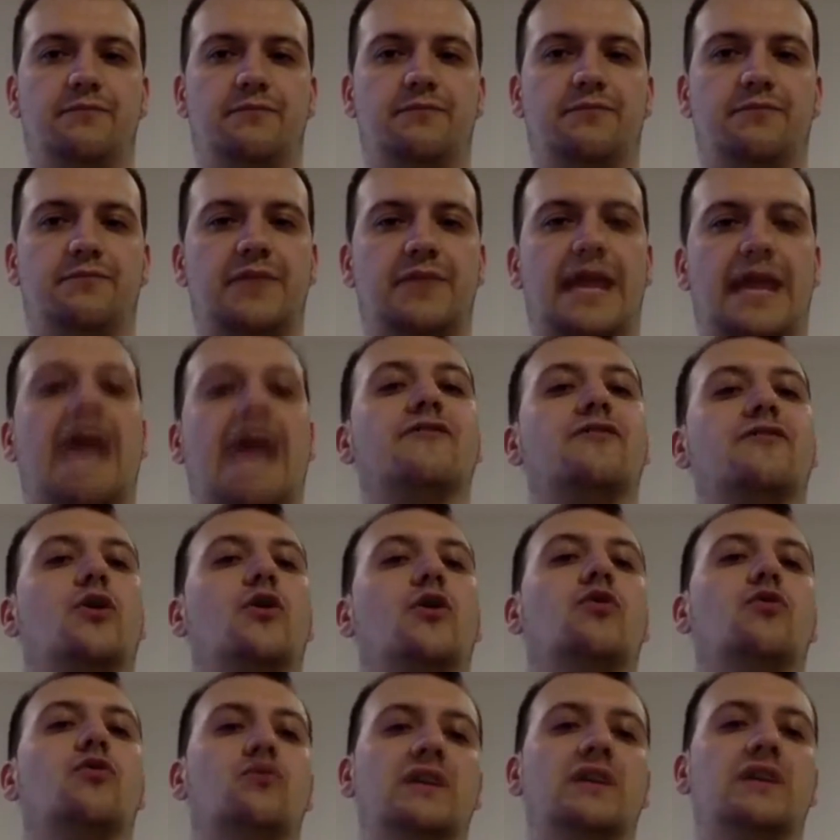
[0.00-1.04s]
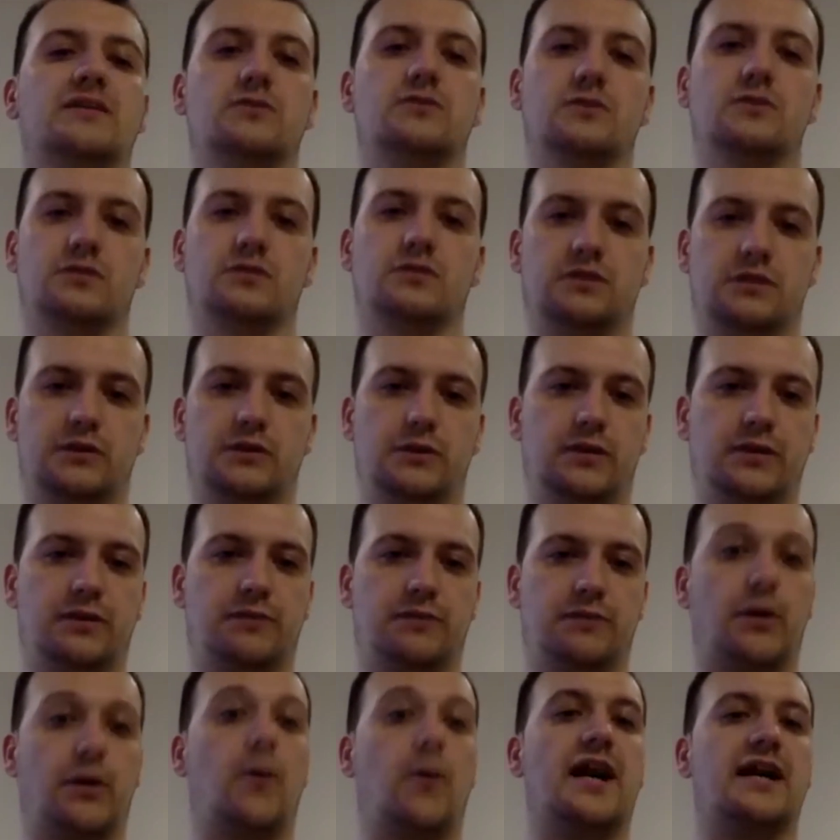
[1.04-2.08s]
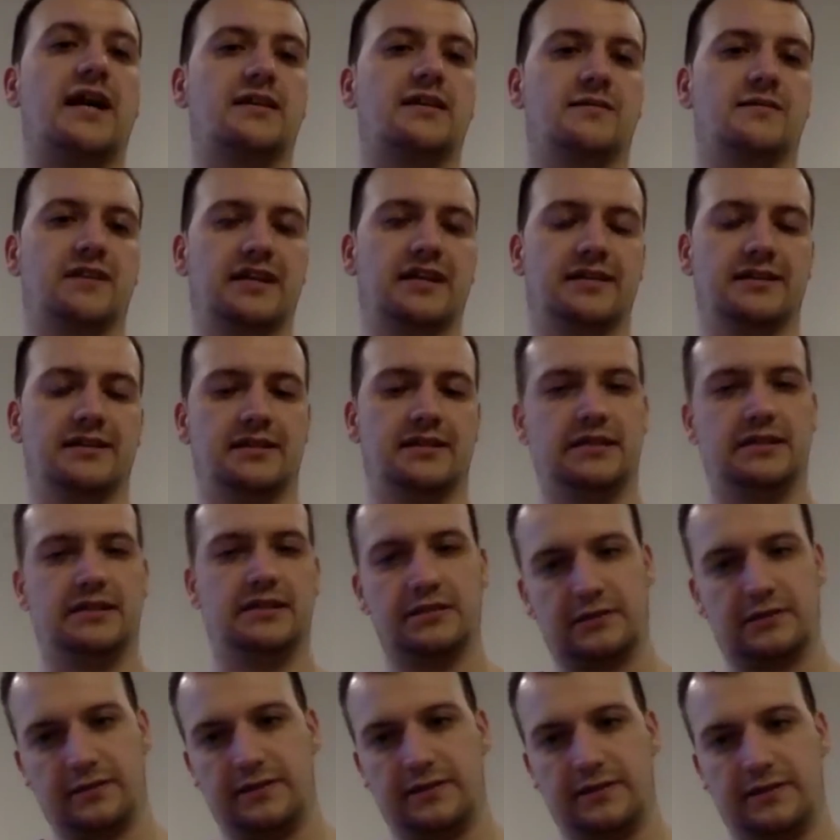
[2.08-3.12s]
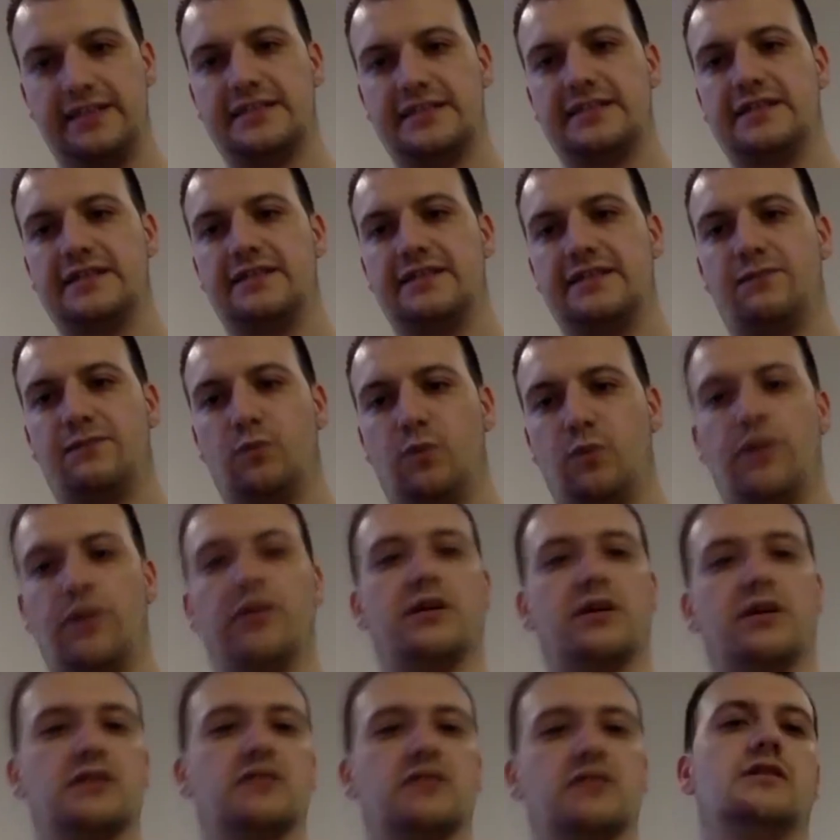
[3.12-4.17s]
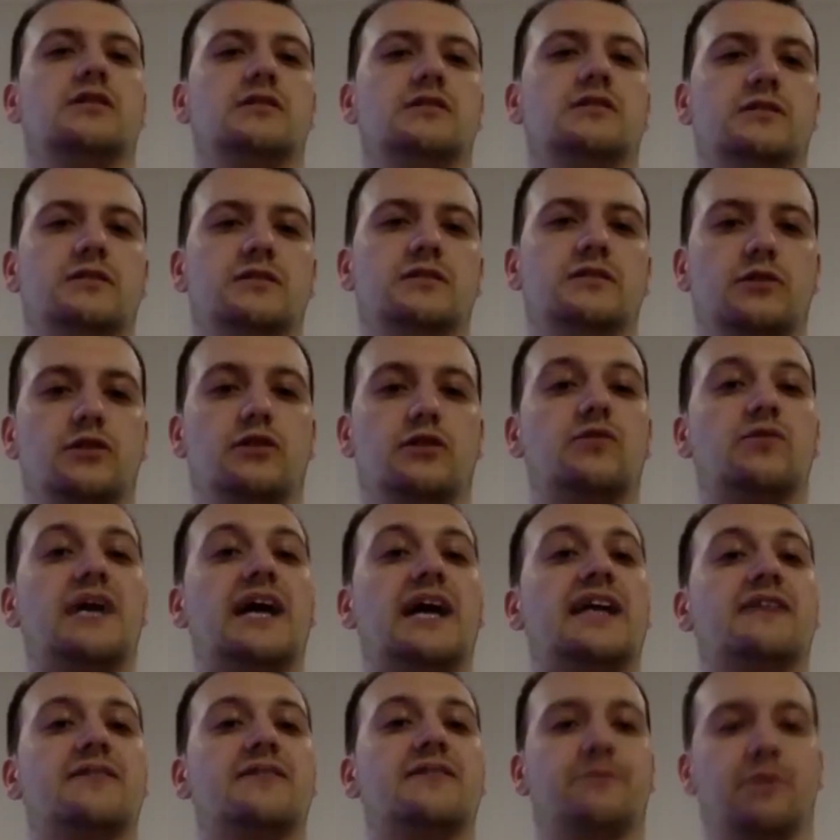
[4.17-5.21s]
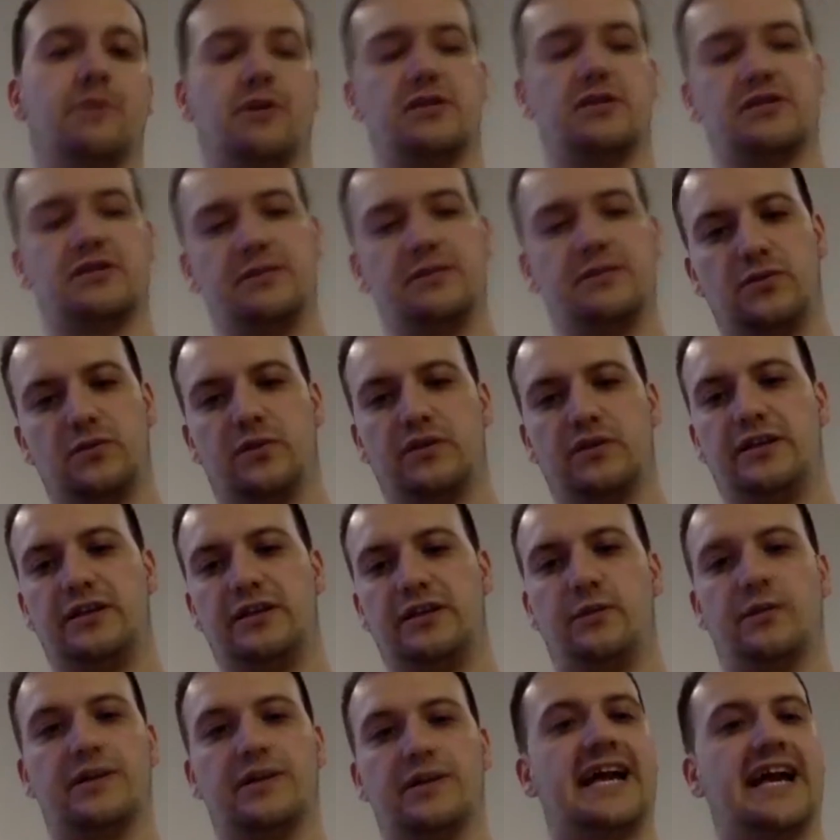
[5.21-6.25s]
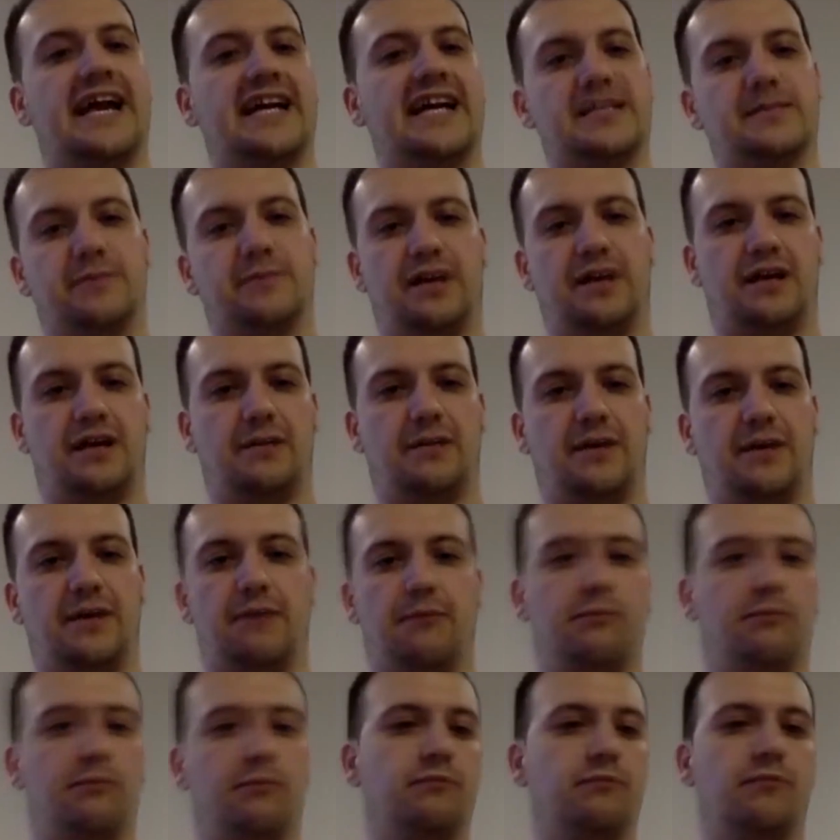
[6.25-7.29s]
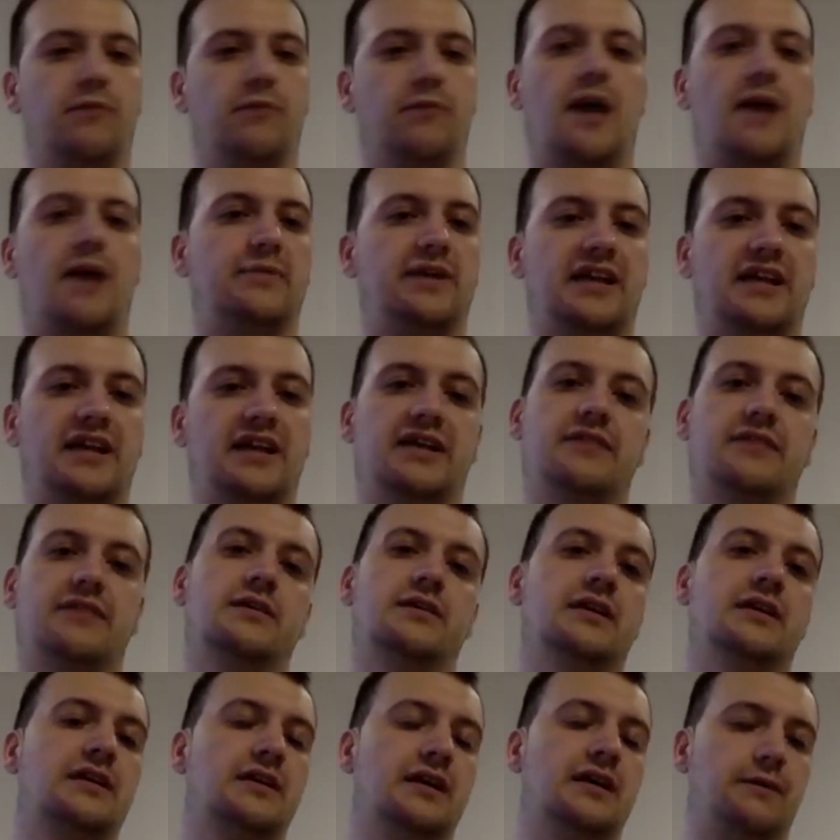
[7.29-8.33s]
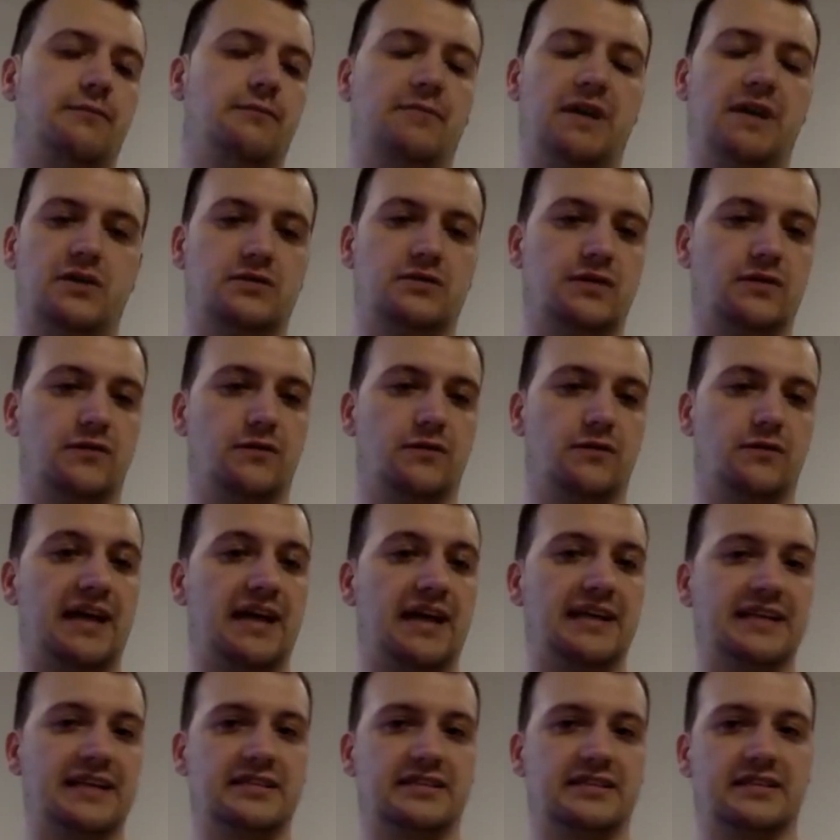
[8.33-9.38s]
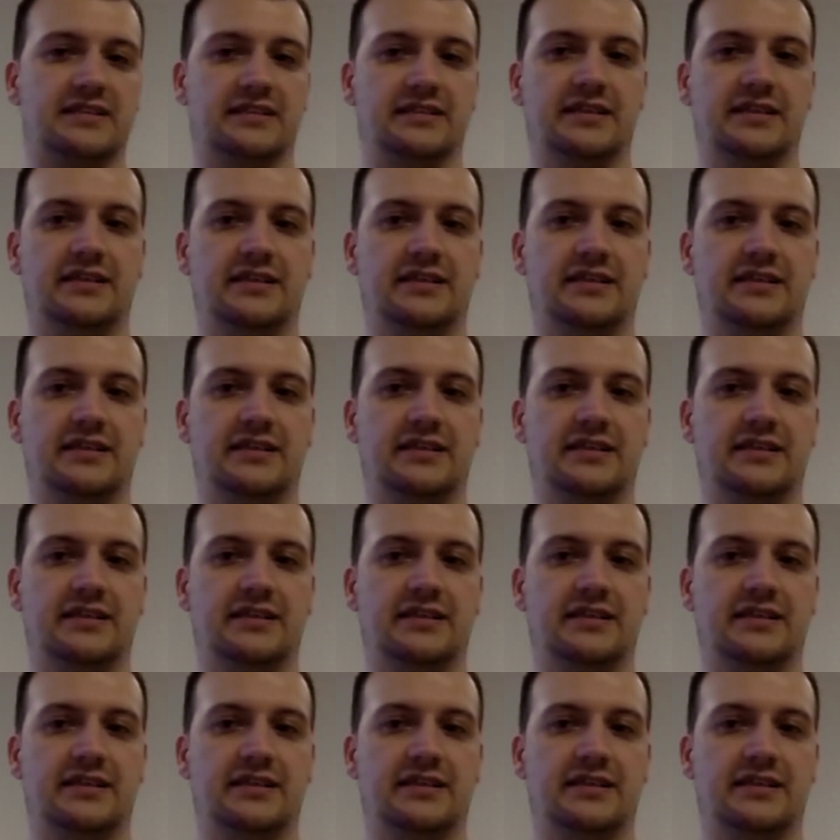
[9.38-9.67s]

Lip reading: They haven't got the resource to do it proactively. So initially, what they're going to start to do is do a reactive approach, similar to what they do with CAN-SPAM and IP and mail server blacklisting.